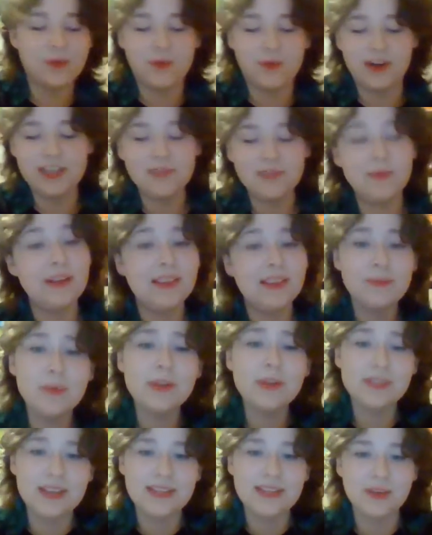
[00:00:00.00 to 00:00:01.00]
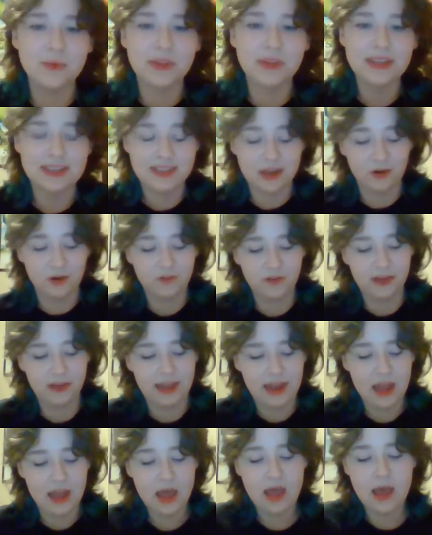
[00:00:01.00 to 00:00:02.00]
at once, but the book does it really
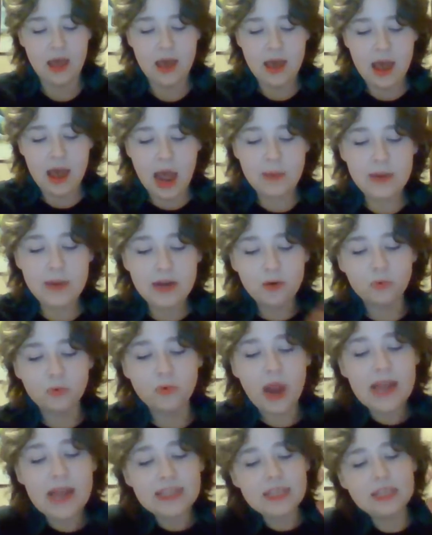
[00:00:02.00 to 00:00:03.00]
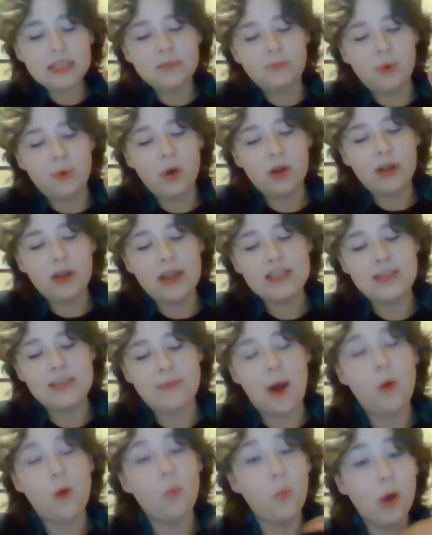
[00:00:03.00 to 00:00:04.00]
skillfully. I mean, Rice's book is
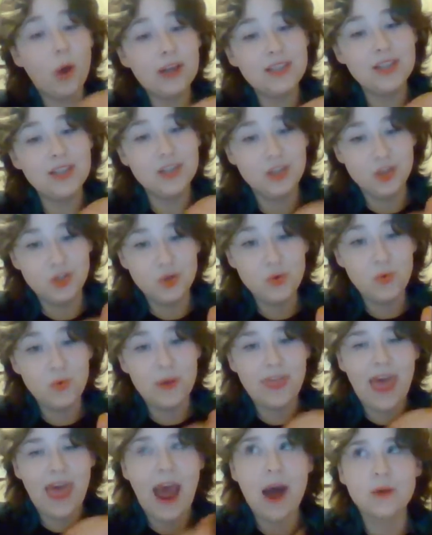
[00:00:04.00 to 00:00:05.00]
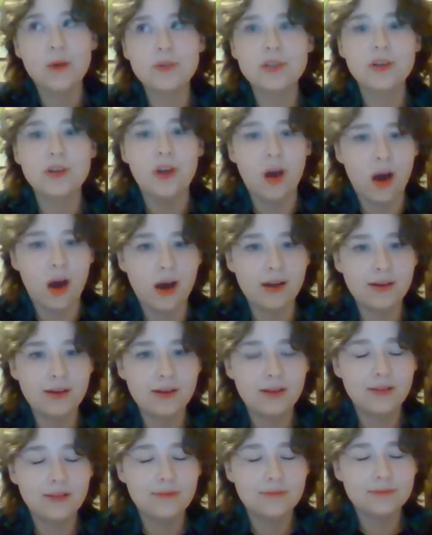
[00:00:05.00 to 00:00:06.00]
about what to do without God.
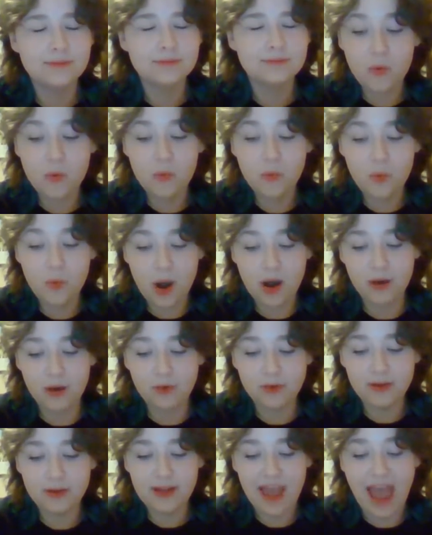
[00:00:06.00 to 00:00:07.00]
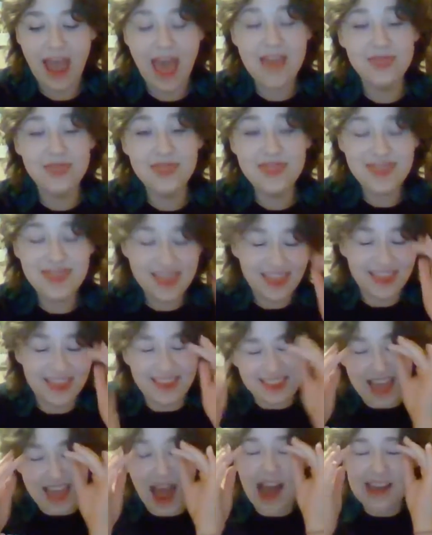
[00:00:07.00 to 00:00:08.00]
Whoa. And
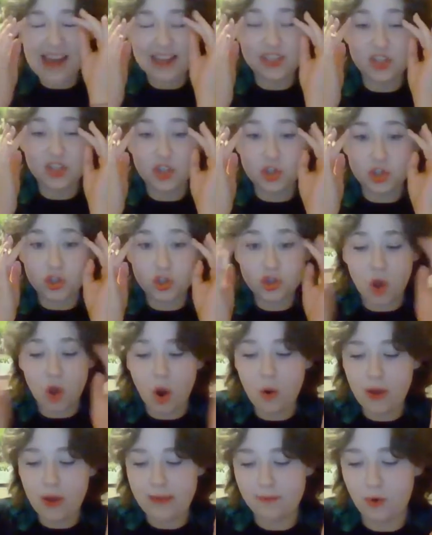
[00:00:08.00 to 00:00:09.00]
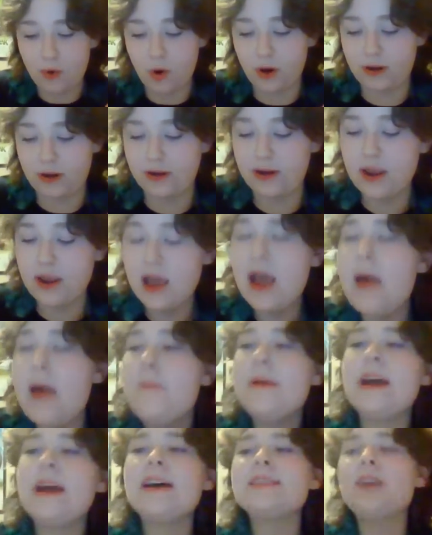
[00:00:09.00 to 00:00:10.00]
that is just so important.
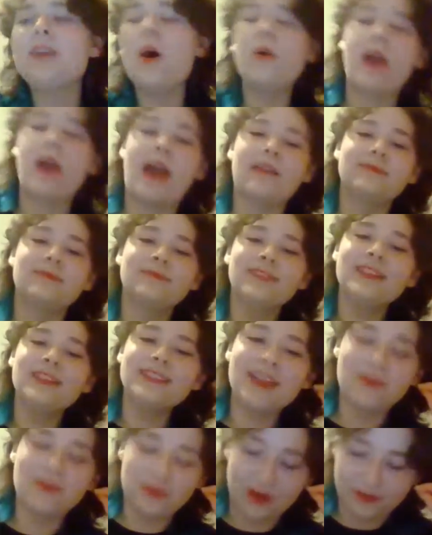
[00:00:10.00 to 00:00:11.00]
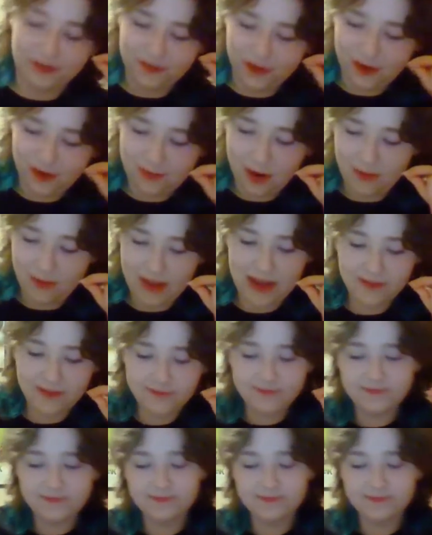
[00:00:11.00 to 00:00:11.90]
Because, okay, let's get real for a moment.